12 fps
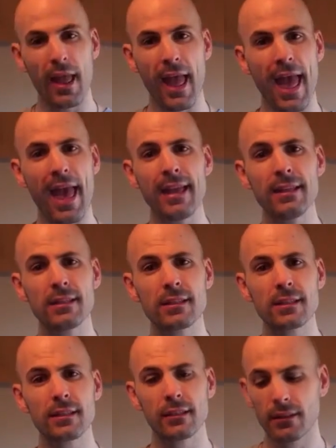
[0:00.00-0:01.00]

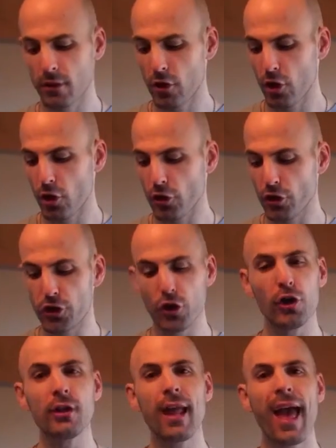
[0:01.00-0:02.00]
eggs,
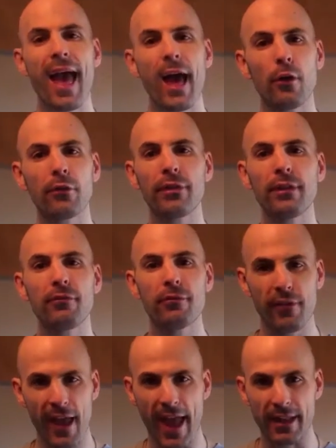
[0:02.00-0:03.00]
good healthy
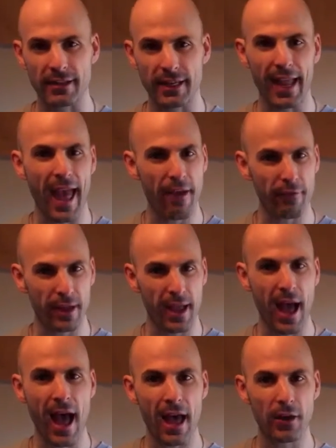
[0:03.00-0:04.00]
fats like
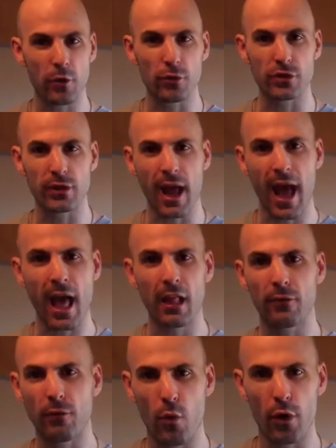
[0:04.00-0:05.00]
avocados and
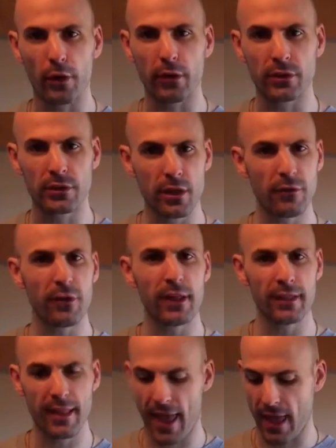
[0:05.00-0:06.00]
olive oil and stuff
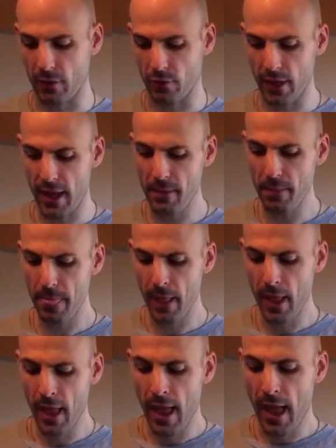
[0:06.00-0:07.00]
like that, okay?
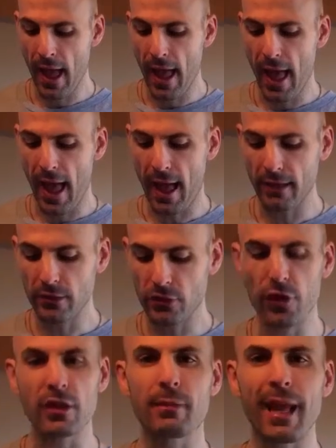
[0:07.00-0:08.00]

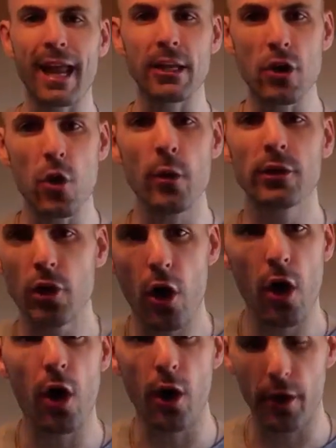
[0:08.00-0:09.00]
Trust me, I know it's
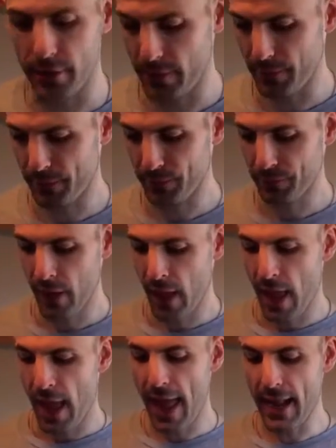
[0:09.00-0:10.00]
hard.
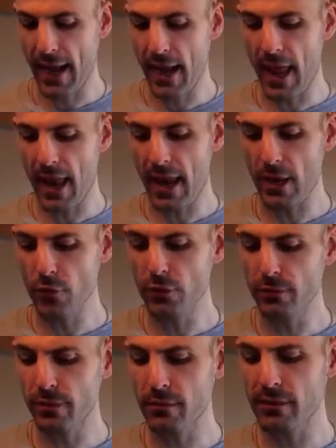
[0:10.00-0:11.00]
And I know
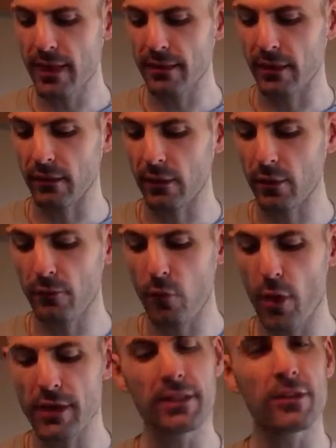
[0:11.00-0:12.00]
sometimes that the little
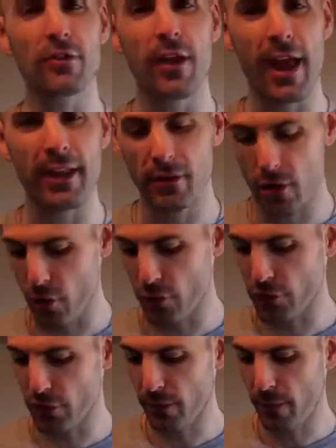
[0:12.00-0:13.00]
voice in your head
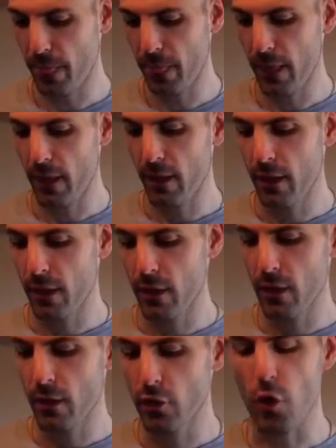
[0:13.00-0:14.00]
goes,
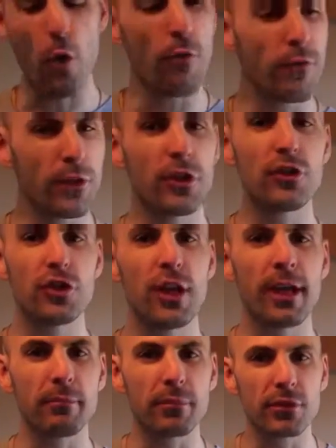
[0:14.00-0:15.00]
go for the
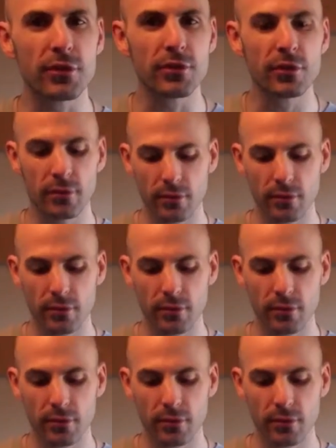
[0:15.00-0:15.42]
chips,